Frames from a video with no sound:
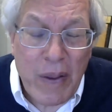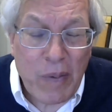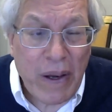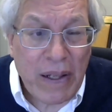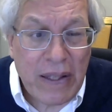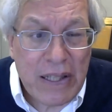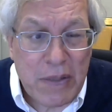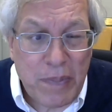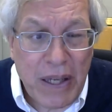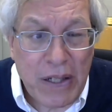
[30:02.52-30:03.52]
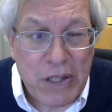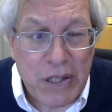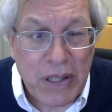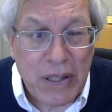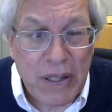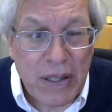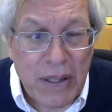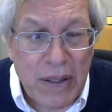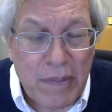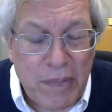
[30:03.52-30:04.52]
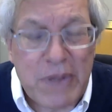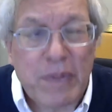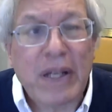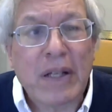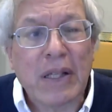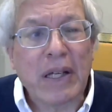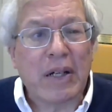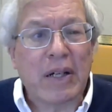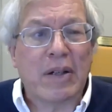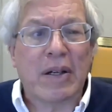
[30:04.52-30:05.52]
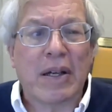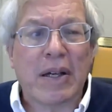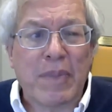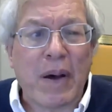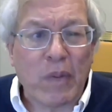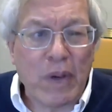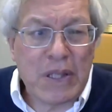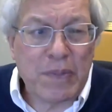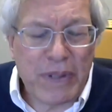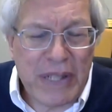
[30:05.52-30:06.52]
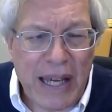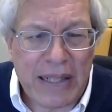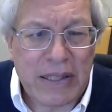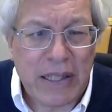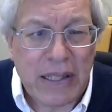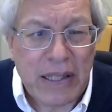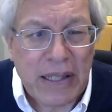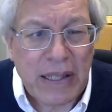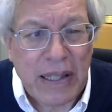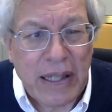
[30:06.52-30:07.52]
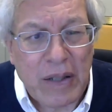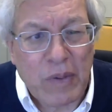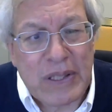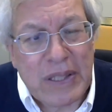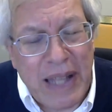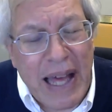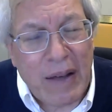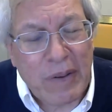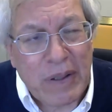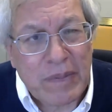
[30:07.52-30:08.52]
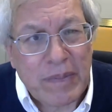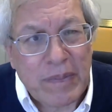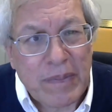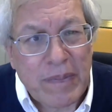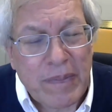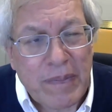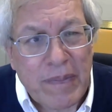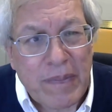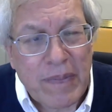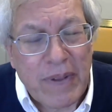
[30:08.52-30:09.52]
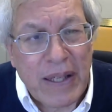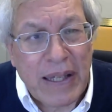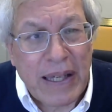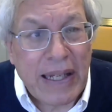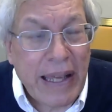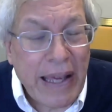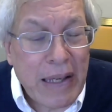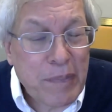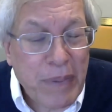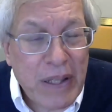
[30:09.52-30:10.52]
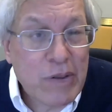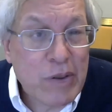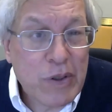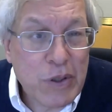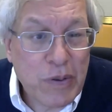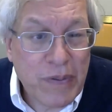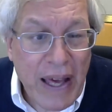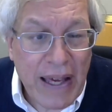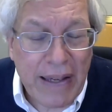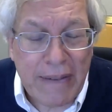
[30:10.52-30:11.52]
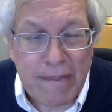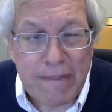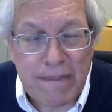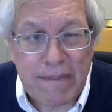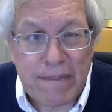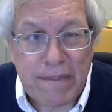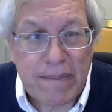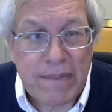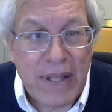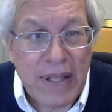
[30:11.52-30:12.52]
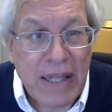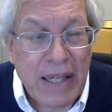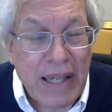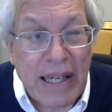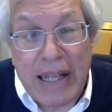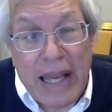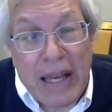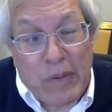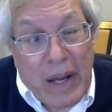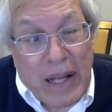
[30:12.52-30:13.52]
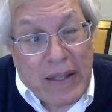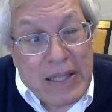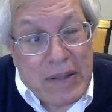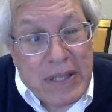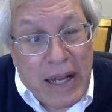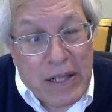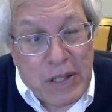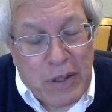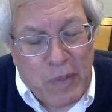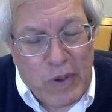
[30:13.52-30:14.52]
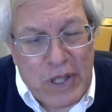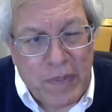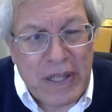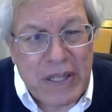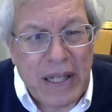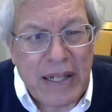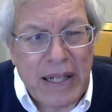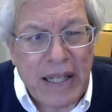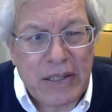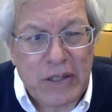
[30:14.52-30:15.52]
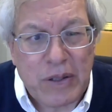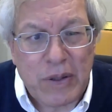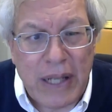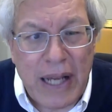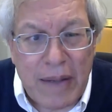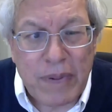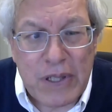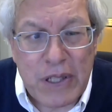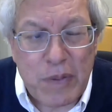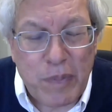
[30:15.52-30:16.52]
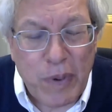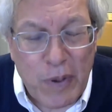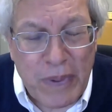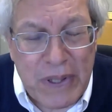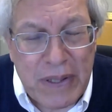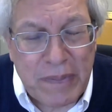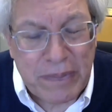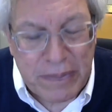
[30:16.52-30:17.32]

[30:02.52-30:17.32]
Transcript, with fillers: that regulates speech must be clear about what's protected and what's allowed. It can't be too vague. It can't regulate substantially more speech than it needs to to accomplish its purpose.